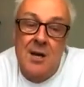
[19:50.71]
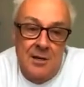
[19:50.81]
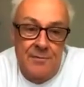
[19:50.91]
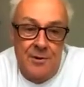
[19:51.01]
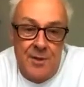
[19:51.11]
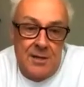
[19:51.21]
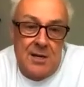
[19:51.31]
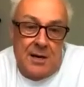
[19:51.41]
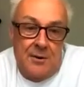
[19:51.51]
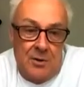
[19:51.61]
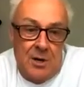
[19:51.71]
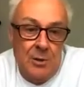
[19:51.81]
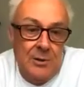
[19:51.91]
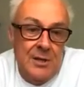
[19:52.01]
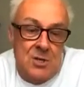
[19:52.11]
And if you then carry on
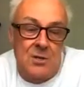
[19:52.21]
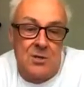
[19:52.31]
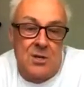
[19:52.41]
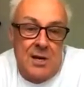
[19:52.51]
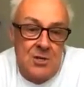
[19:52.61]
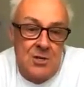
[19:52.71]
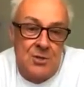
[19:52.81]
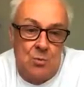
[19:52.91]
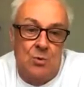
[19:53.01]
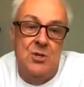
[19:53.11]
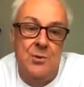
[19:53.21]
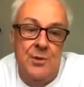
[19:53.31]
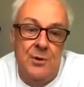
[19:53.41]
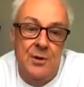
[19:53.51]
only touching entries 1, 2, 3,